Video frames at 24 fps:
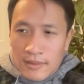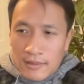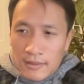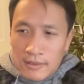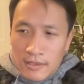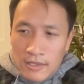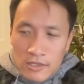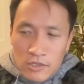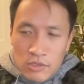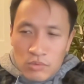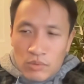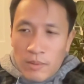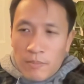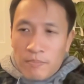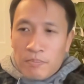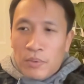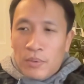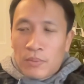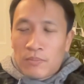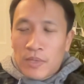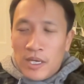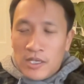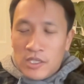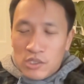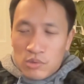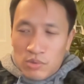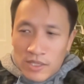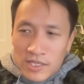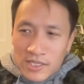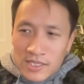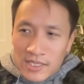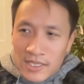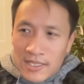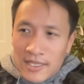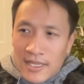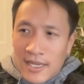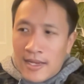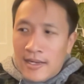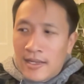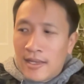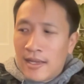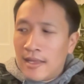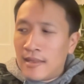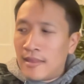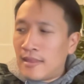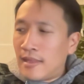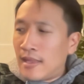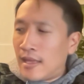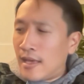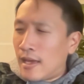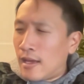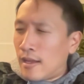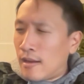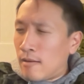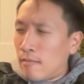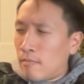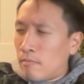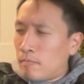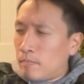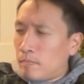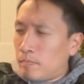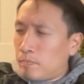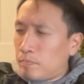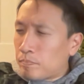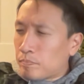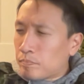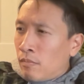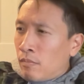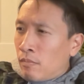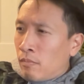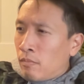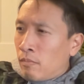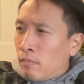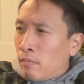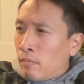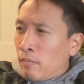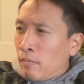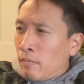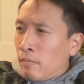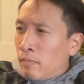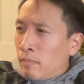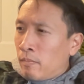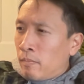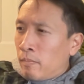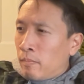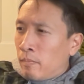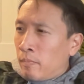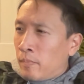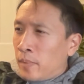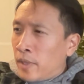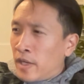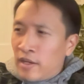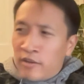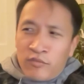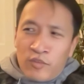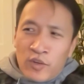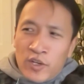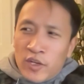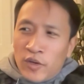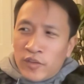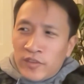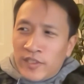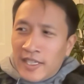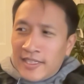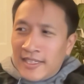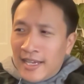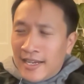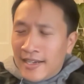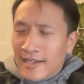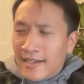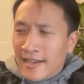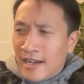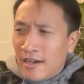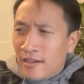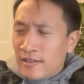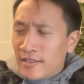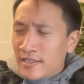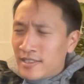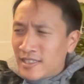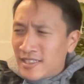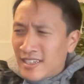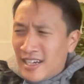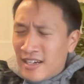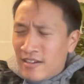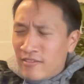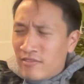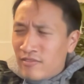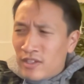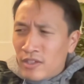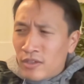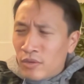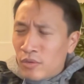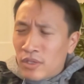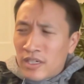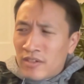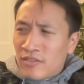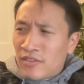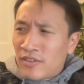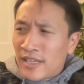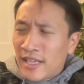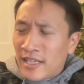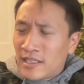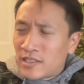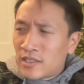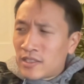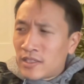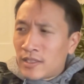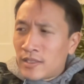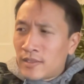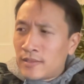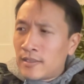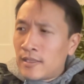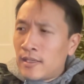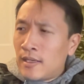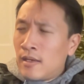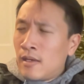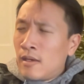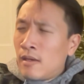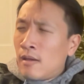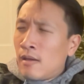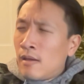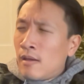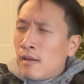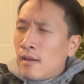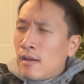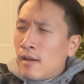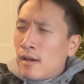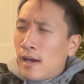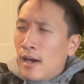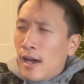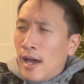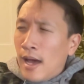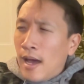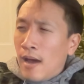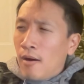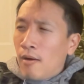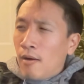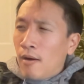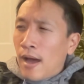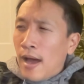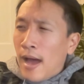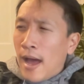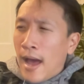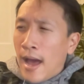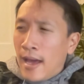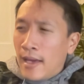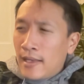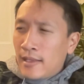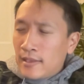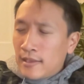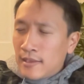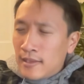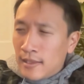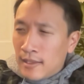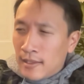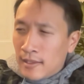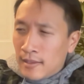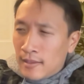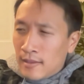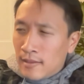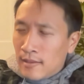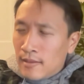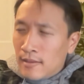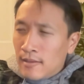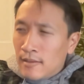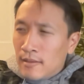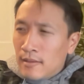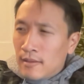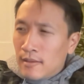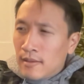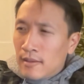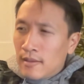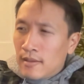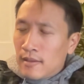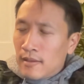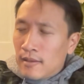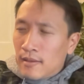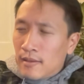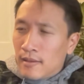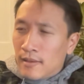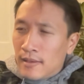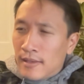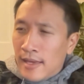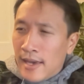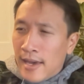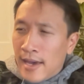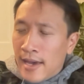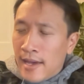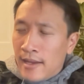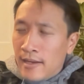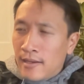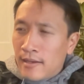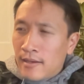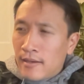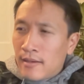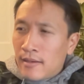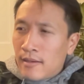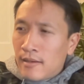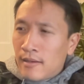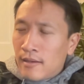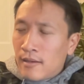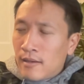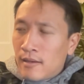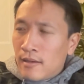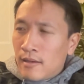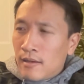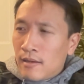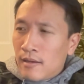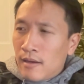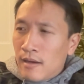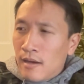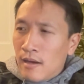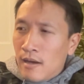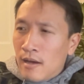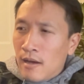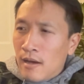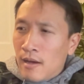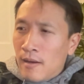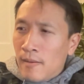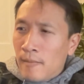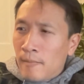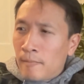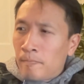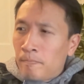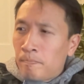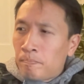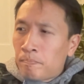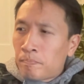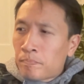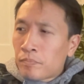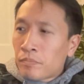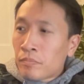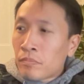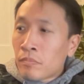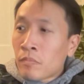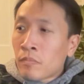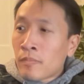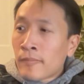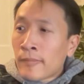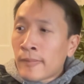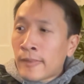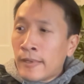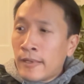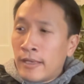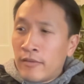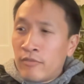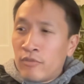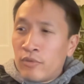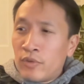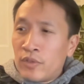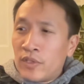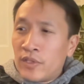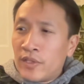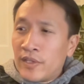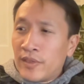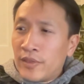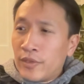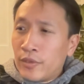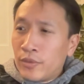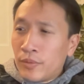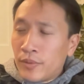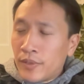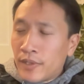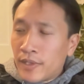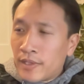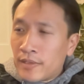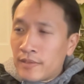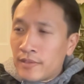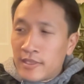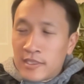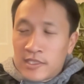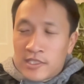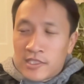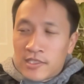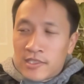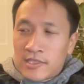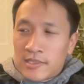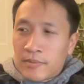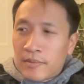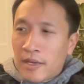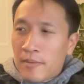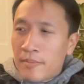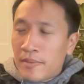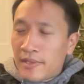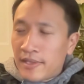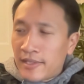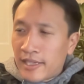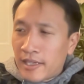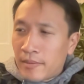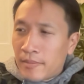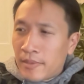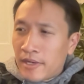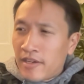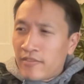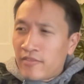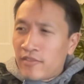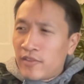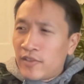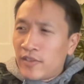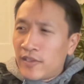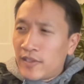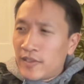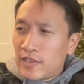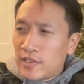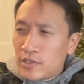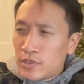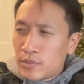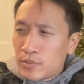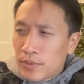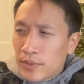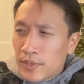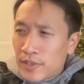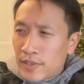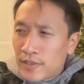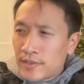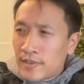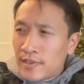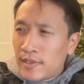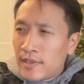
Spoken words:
just want to say that, and then, but if we don't take that nihilistic kind of view or whatever that's called, I think that if we look at the world, this is something I've been thinking about. If you look at this world